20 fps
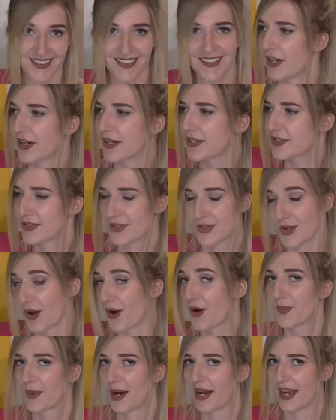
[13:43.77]
There is
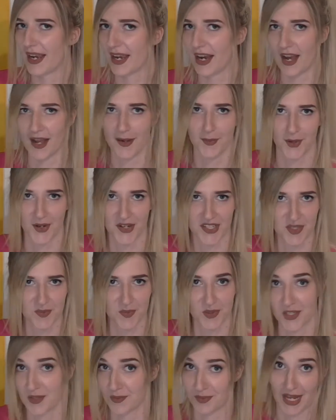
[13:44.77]
no way I'm going to
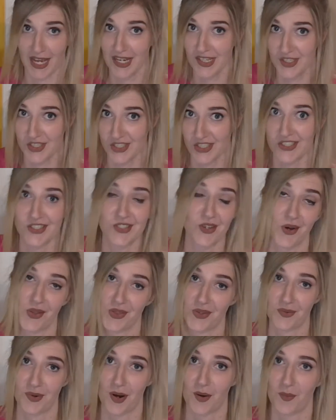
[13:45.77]
put blank shirts on
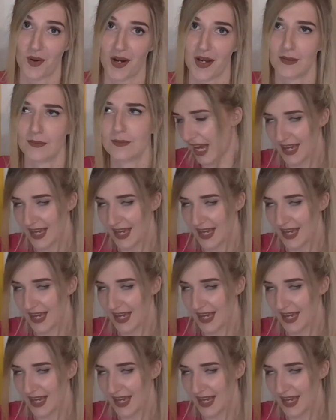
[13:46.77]
the runway.